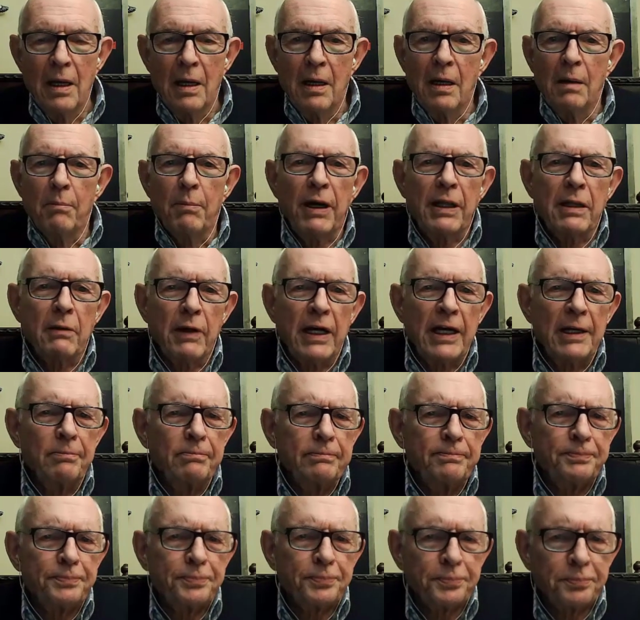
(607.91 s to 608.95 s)
By the way,
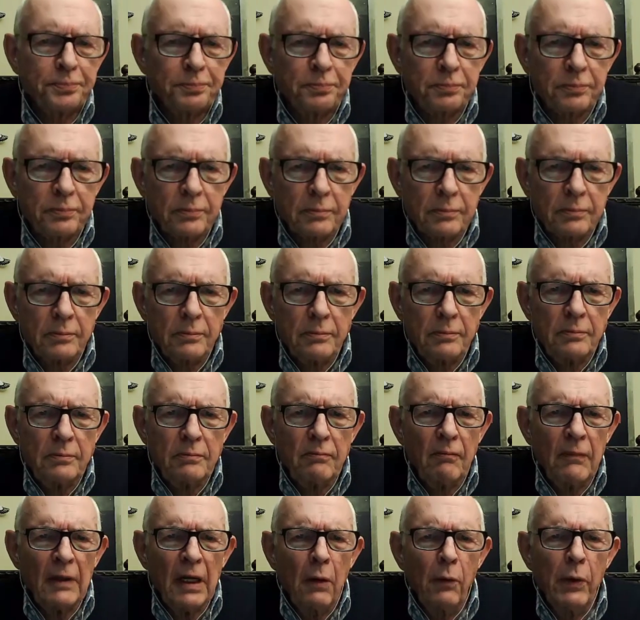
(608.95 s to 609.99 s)

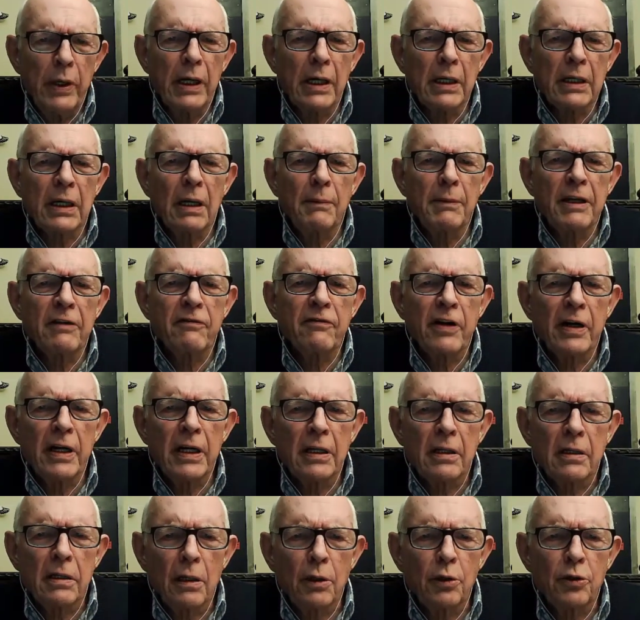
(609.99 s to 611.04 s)
we are coming very
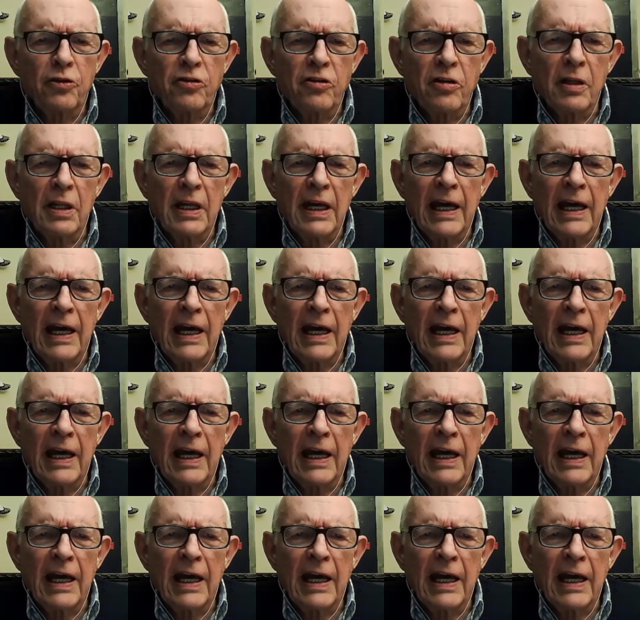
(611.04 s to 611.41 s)
close to the